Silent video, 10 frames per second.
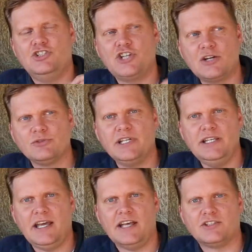
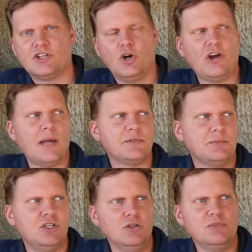Generally, yes, go grab
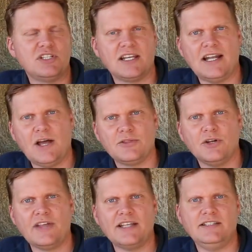some cubes, stick it out
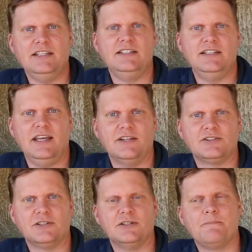there. That's the easy
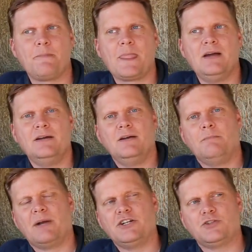answer.
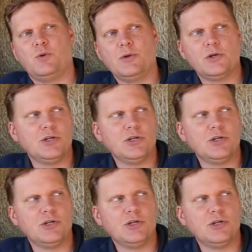But I just want to